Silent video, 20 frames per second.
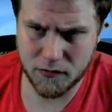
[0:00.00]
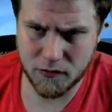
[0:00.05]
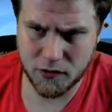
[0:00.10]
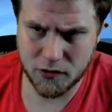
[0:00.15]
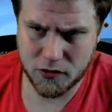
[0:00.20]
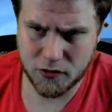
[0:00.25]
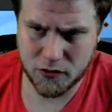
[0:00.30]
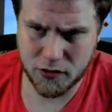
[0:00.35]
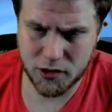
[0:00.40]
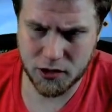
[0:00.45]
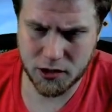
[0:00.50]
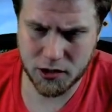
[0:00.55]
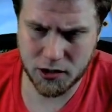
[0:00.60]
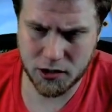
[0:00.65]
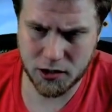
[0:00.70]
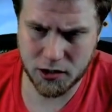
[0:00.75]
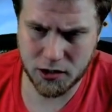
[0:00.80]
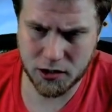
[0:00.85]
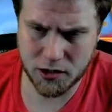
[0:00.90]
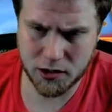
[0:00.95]

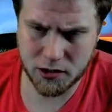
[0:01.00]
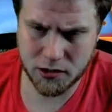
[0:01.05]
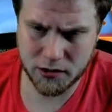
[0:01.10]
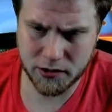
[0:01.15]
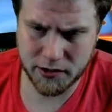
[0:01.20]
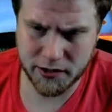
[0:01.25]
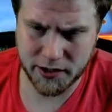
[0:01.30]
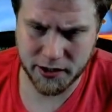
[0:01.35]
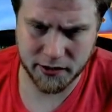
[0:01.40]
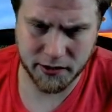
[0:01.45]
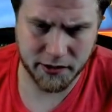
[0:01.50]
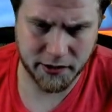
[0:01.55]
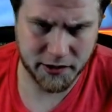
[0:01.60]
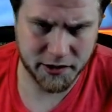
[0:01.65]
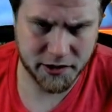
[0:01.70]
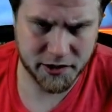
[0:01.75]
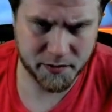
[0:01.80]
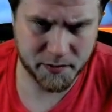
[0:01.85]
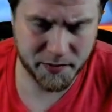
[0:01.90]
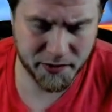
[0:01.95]
Draw. Deadly
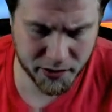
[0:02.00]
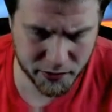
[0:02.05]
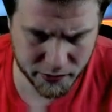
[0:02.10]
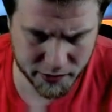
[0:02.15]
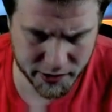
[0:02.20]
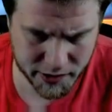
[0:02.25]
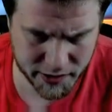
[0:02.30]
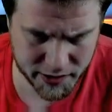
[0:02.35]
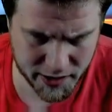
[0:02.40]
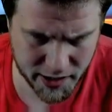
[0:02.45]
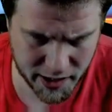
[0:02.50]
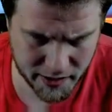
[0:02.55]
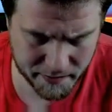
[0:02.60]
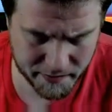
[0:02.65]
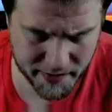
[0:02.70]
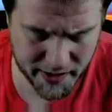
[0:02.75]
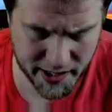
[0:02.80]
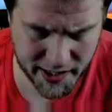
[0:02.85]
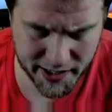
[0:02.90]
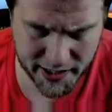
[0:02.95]
Dispute is not
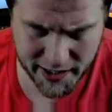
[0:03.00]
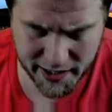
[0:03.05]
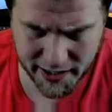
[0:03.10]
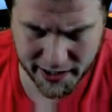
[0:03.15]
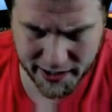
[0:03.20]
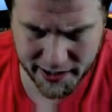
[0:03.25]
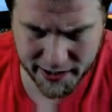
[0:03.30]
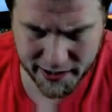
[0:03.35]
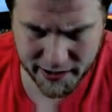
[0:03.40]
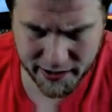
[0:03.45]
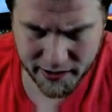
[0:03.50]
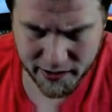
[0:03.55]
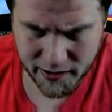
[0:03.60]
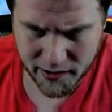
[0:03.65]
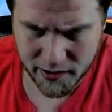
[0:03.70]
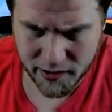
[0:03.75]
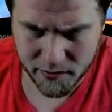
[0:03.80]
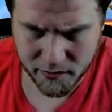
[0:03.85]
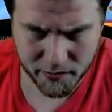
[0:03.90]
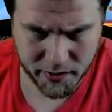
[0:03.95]
bad,
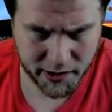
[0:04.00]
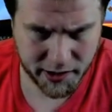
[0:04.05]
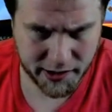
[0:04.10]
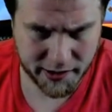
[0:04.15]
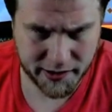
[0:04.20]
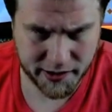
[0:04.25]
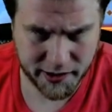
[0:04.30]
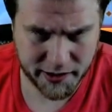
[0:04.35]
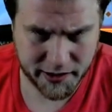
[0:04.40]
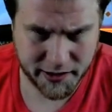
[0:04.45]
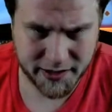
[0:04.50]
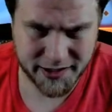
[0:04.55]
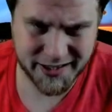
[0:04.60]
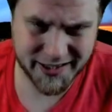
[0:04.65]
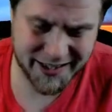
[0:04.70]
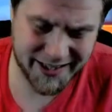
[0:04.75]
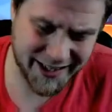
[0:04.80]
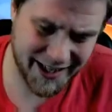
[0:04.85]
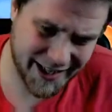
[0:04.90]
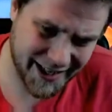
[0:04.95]
but I think
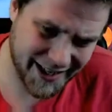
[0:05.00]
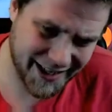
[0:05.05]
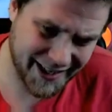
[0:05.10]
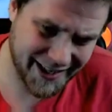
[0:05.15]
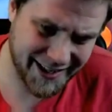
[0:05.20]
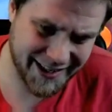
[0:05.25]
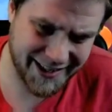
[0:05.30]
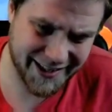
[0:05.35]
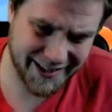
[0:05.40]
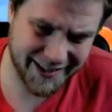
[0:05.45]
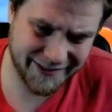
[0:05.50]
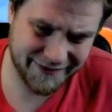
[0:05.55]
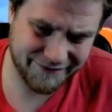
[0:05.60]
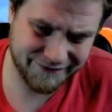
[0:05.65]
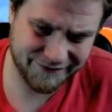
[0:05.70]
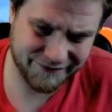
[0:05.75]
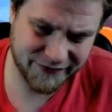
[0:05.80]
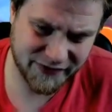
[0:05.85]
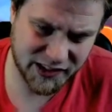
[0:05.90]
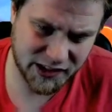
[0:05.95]
instead, I
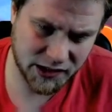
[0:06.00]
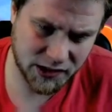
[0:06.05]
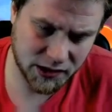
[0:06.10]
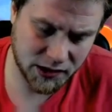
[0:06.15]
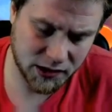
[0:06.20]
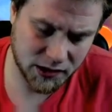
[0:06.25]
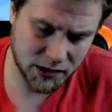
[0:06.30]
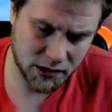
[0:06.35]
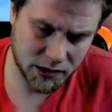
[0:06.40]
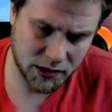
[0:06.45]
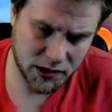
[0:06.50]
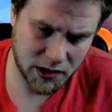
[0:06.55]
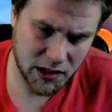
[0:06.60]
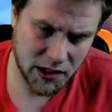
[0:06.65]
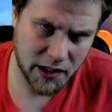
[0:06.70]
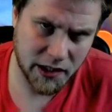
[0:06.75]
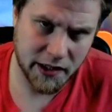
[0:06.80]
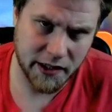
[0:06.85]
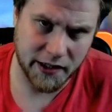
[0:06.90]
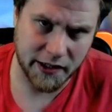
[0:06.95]

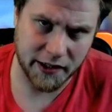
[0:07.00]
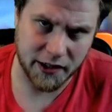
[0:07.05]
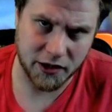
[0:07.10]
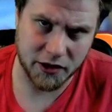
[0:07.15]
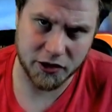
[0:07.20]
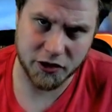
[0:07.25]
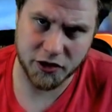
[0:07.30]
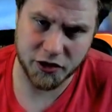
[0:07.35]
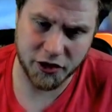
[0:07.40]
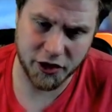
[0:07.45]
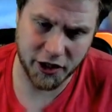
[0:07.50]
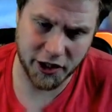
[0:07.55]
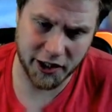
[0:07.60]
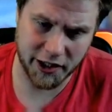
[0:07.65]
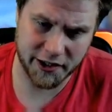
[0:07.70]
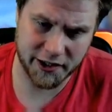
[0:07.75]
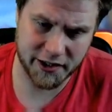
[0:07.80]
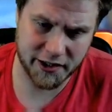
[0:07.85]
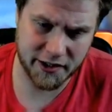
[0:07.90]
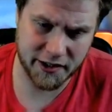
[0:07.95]
think I'll
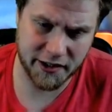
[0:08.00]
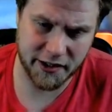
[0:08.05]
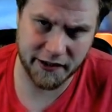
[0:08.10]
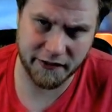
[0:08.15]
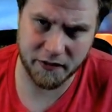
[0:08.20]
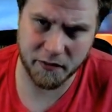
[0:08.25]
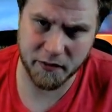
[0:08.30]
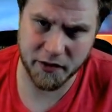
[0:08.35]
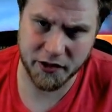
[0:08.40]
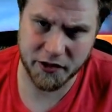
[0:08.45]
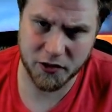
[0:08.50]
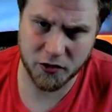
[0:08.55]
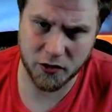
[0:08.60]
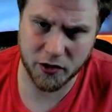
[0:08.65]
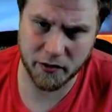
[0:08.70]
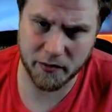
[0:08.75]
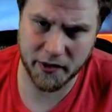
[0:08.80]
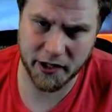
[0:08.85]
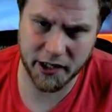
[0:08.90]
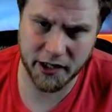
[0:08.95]
just give him the
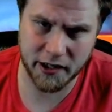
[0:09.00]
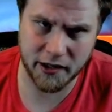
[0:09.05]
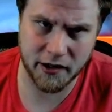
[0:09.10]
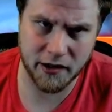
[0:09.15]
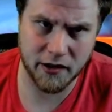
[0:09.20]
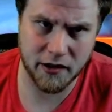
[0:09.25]
Torment.